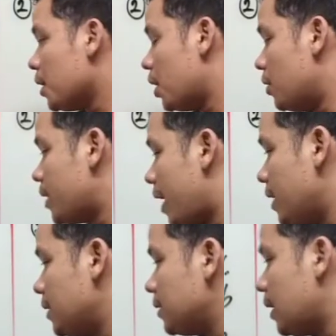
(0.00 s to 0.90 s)

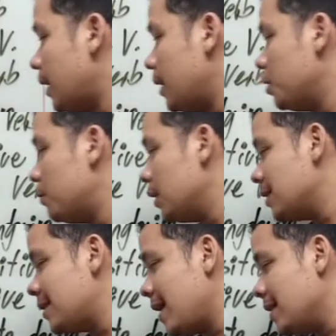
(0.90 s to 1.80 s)
Okay, another one,
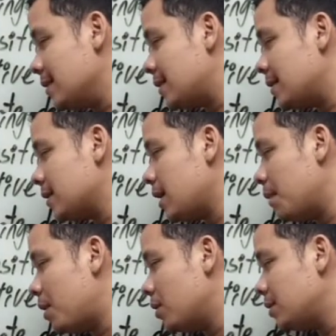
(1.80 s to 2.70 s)
sense.
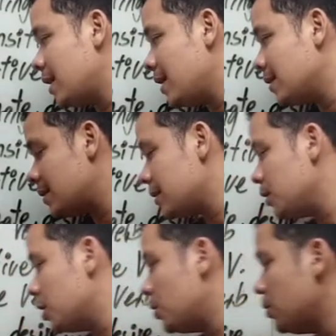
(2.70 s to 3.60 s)
About sense,
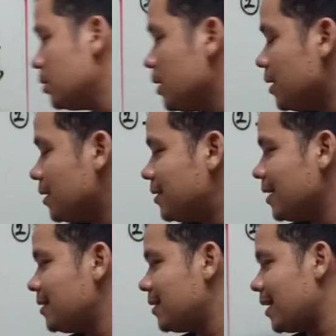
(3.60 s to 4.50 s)
you know,
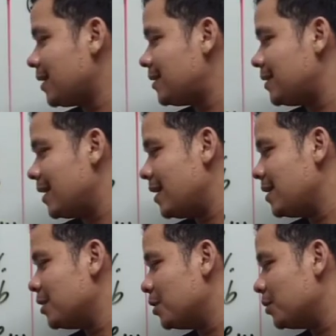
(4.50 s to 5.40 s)
sense is like see,
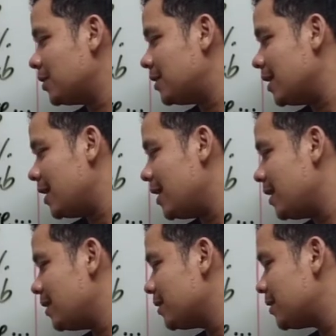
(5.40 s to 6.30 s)
you know,
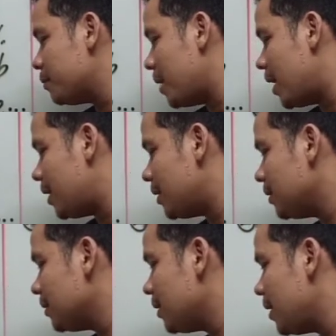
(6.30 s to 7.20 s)
see,
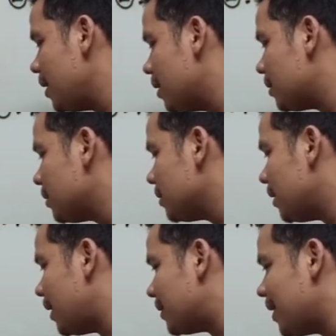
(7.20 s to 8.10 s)
smell,
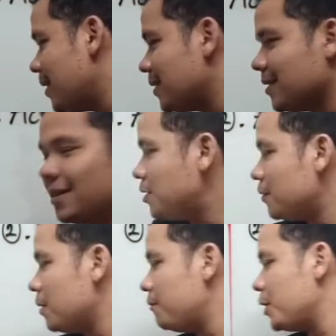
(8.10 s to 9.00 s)
hear, and taste. This
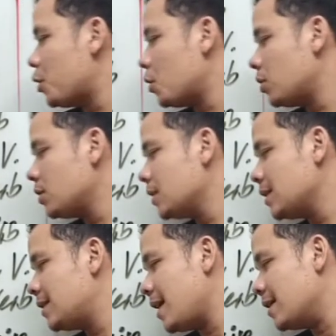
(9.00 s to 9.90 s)
verb we call
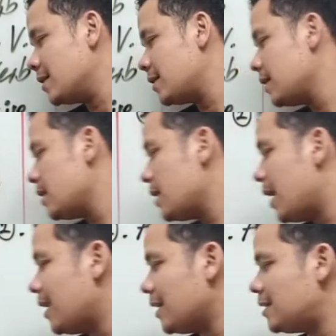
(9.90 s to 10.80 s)
sense.
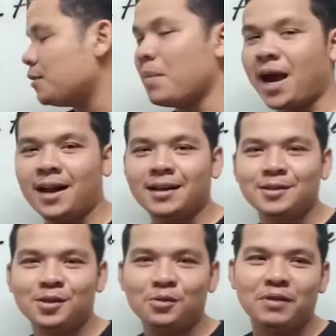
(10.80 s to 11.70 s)
And like smell,
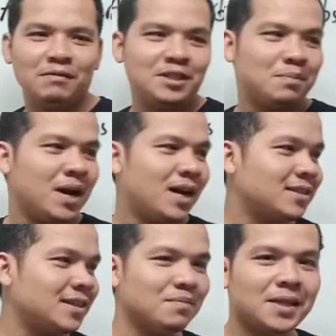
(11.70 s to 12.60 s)
you know, when we smell
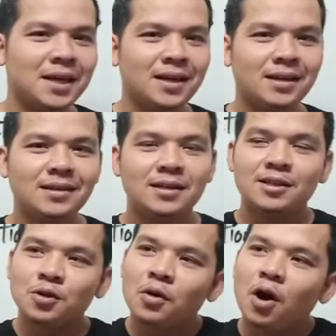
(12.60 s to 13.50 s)
something,
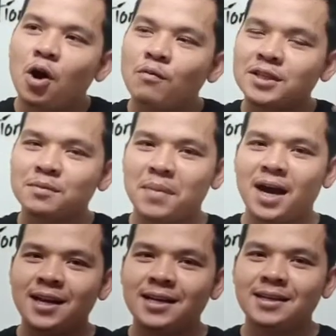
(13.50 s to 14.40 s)
so our
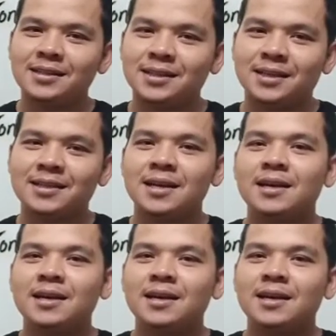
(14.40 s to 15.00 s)
smelling just